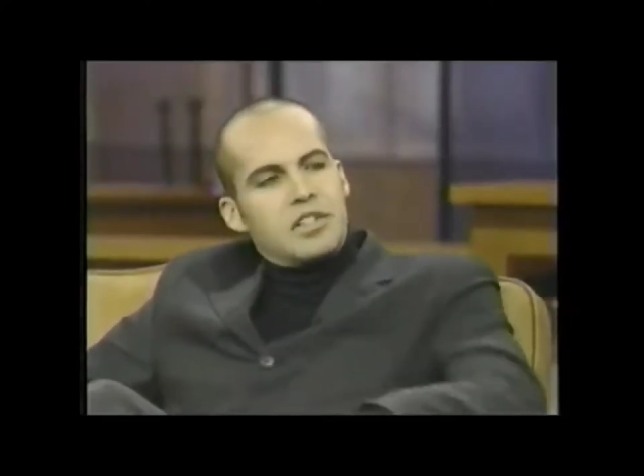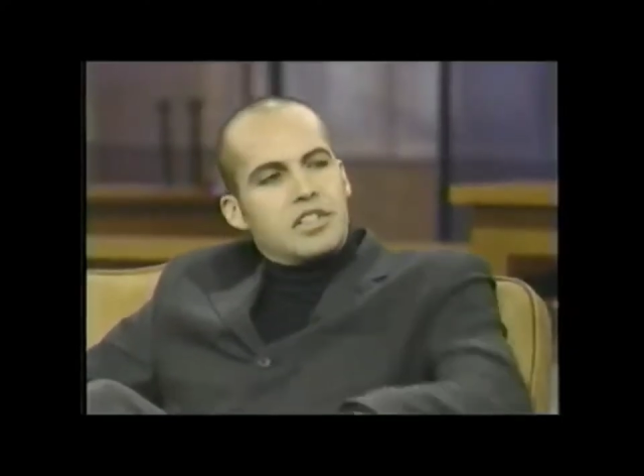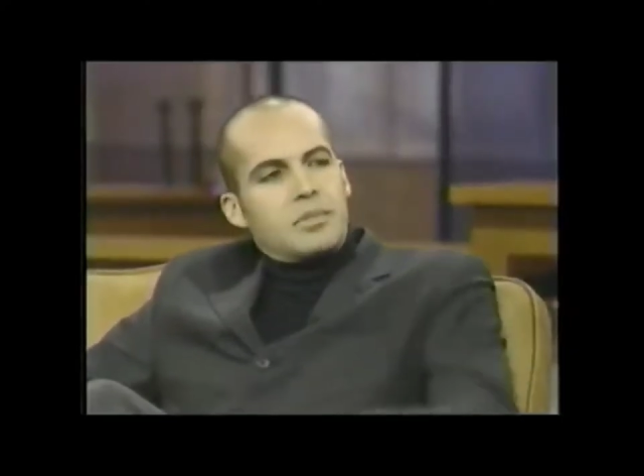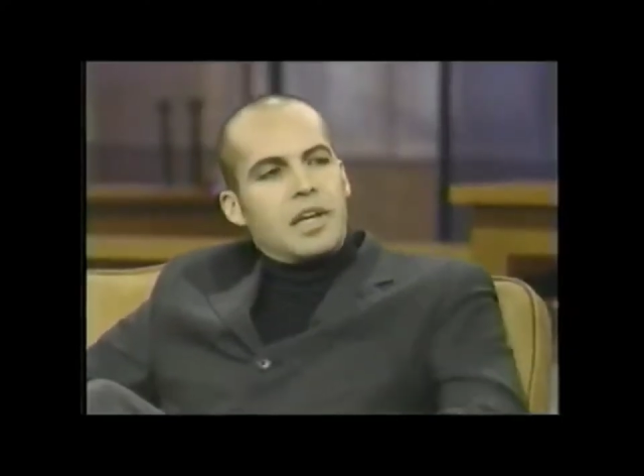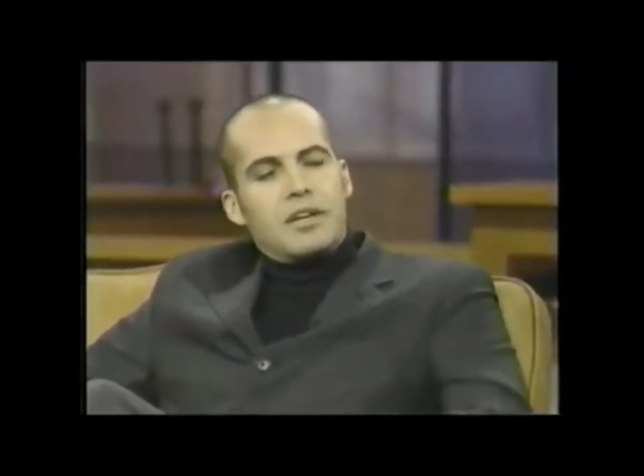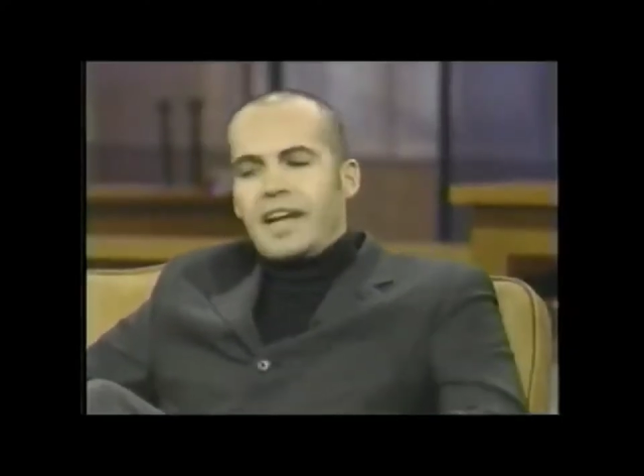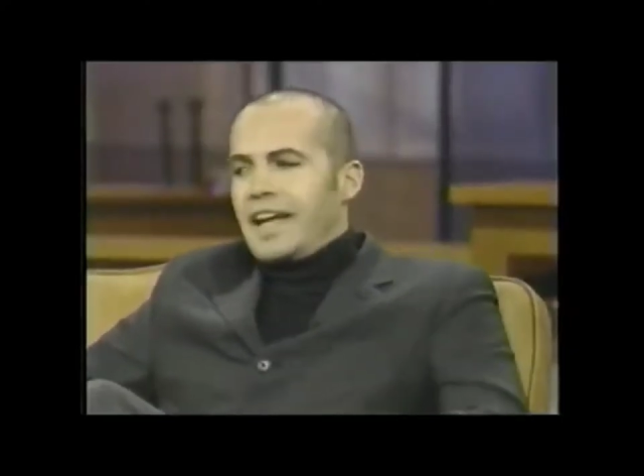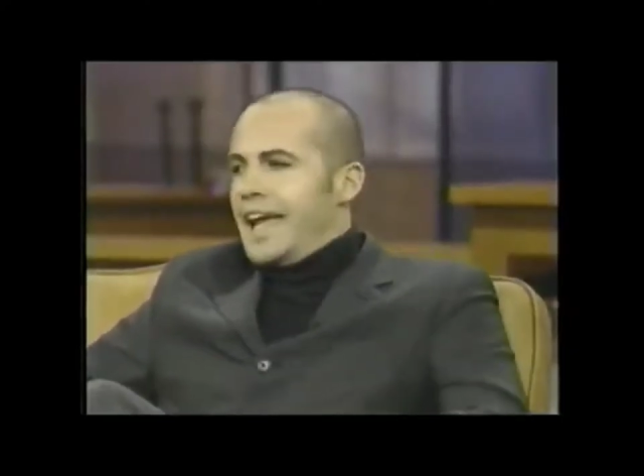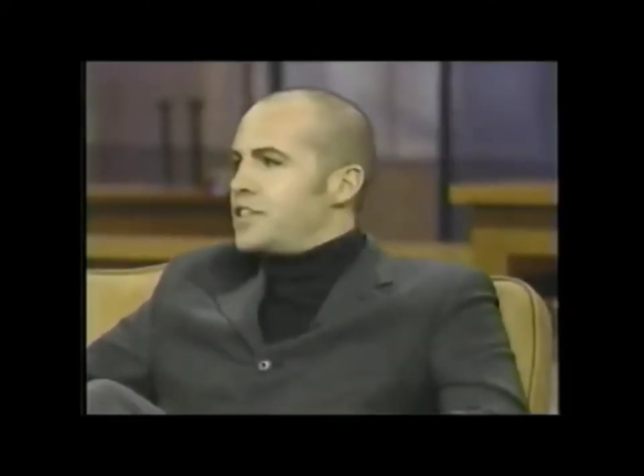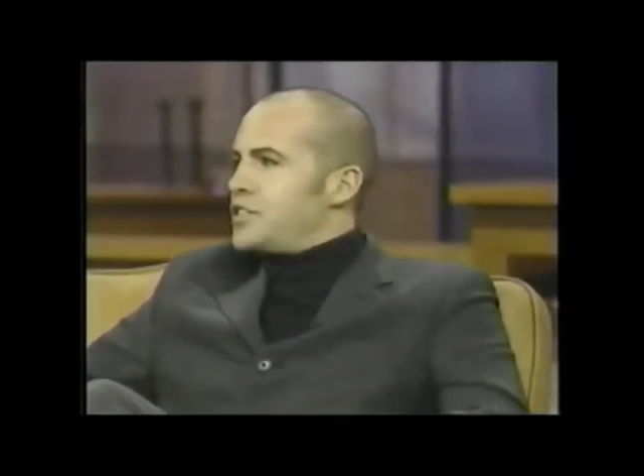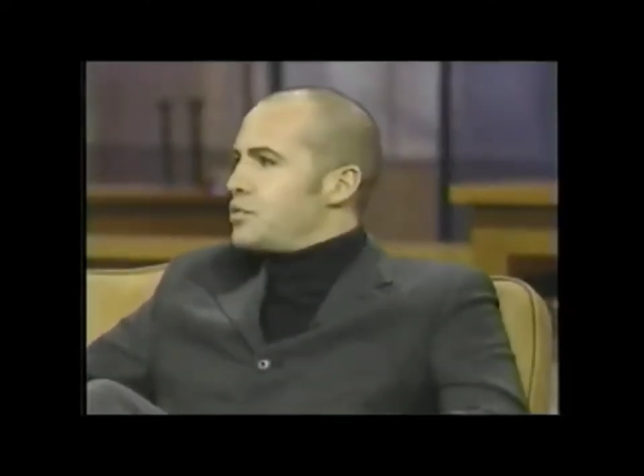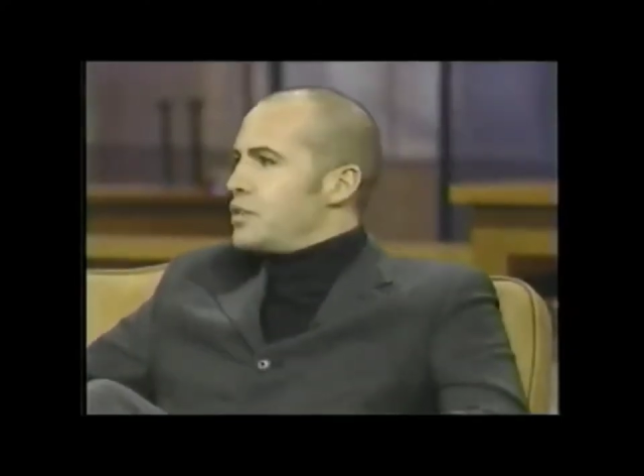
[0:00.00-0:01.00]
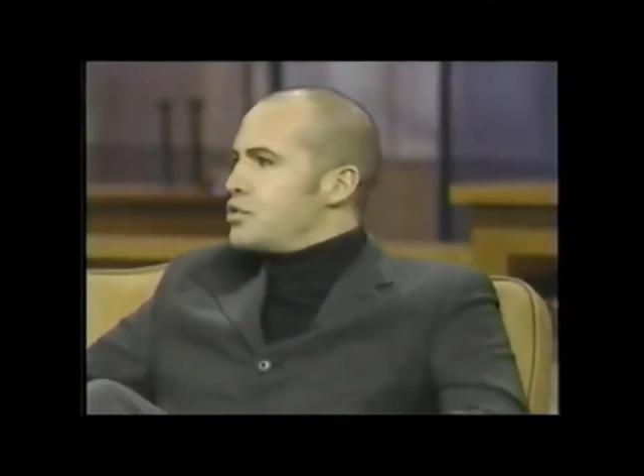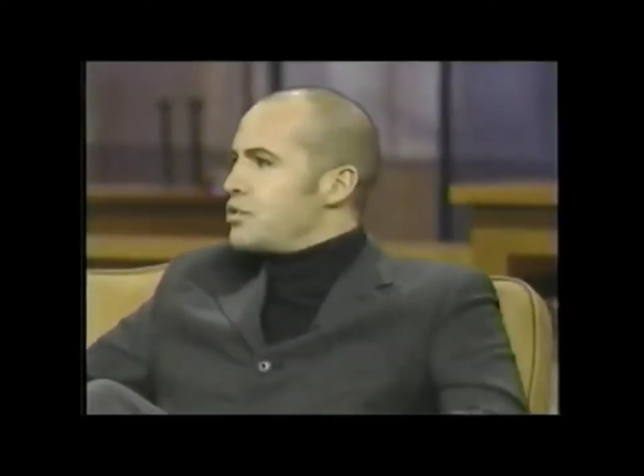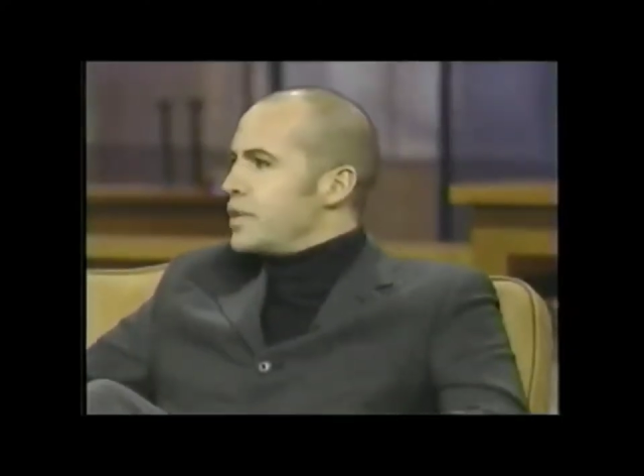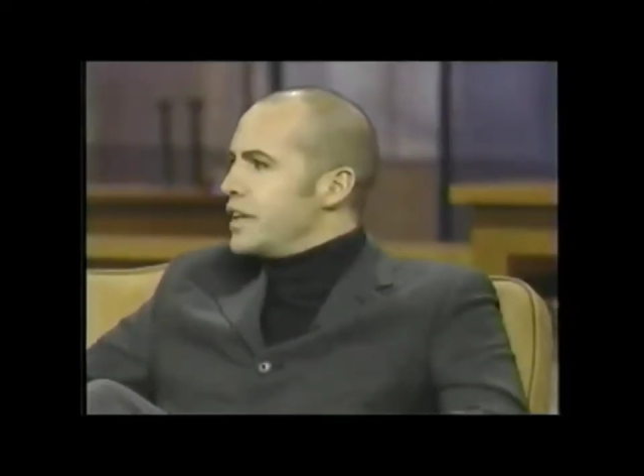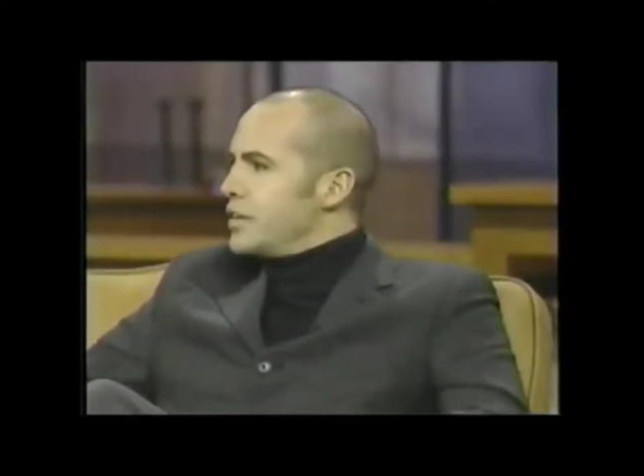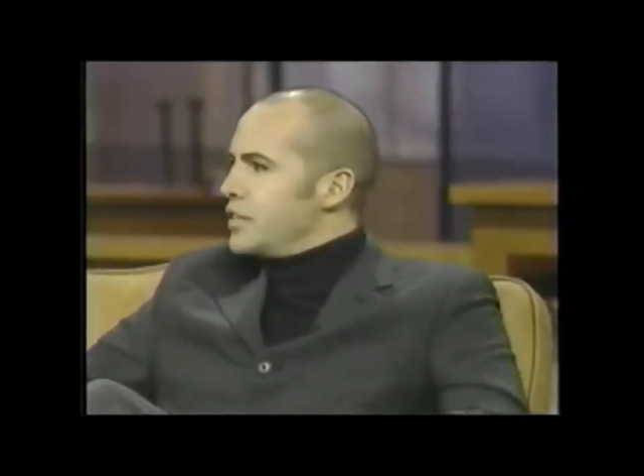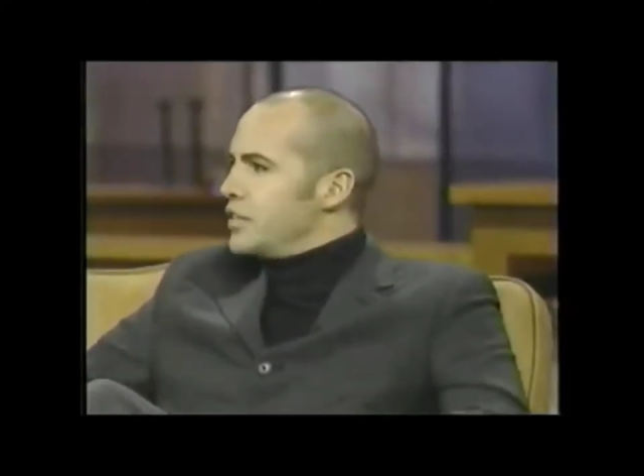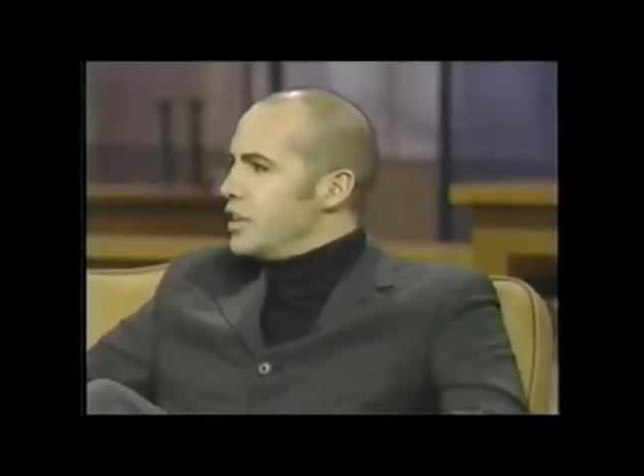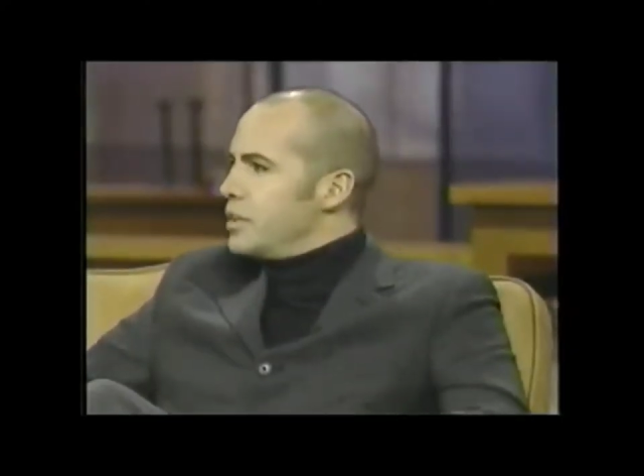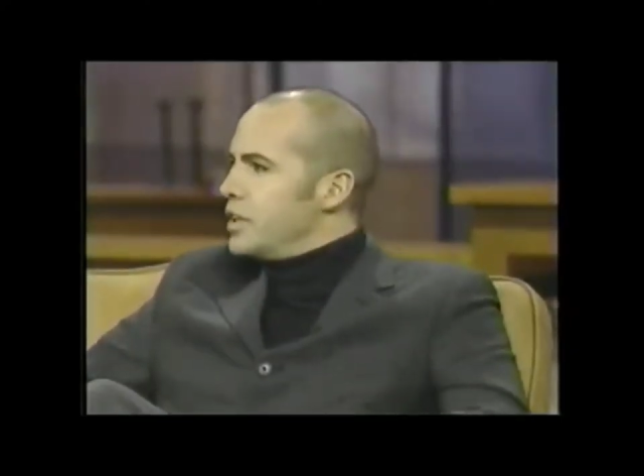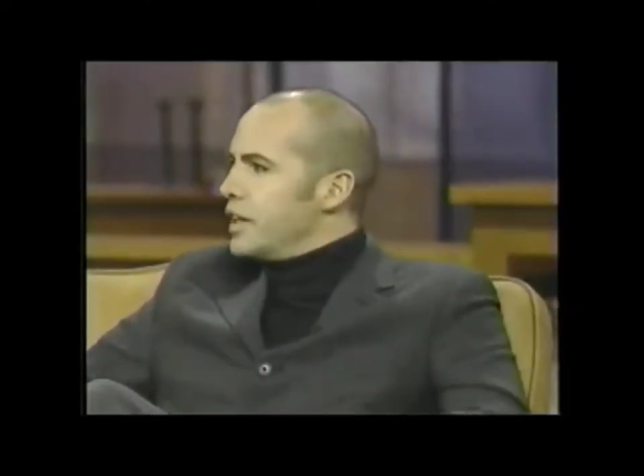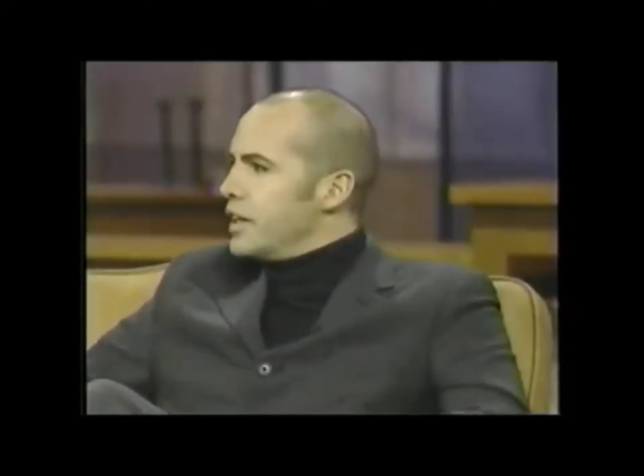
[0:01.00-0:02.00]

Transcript: some kind of like est retreat or something.